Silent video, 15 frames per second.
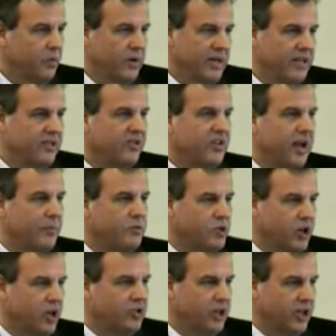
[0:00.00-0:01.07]
We need to stop
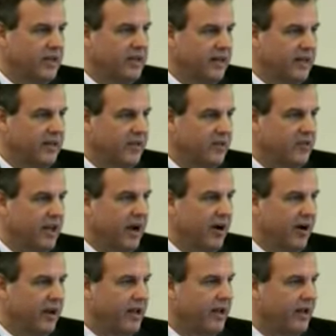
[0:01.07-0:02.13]
judging in this
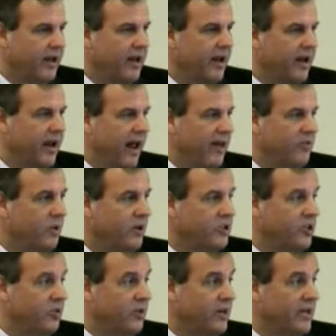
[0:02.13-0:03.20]
area as much
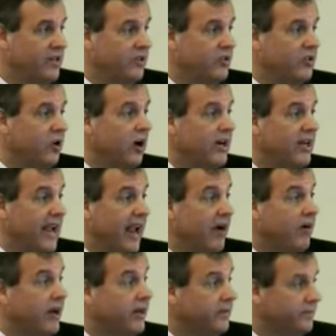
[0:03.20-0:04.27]
as we need to start
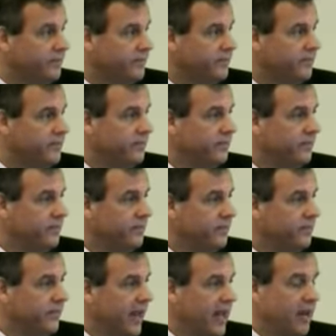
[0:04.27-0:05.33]
caring
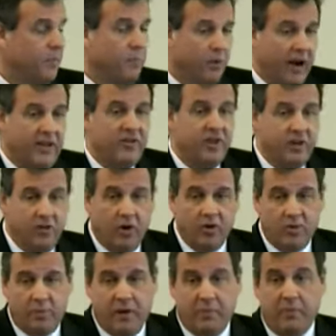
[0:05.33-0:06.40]
and embracing
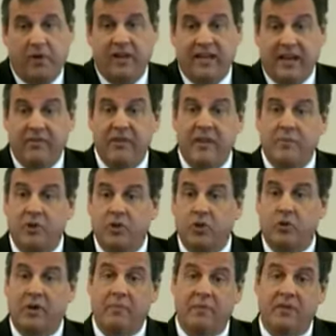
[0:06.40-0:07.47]
those people and giving them the
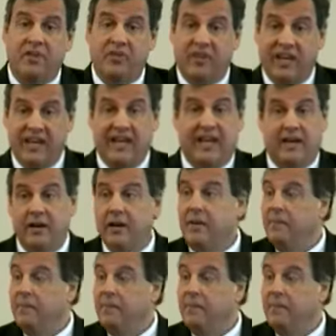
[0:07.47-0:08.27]
treatment that they need.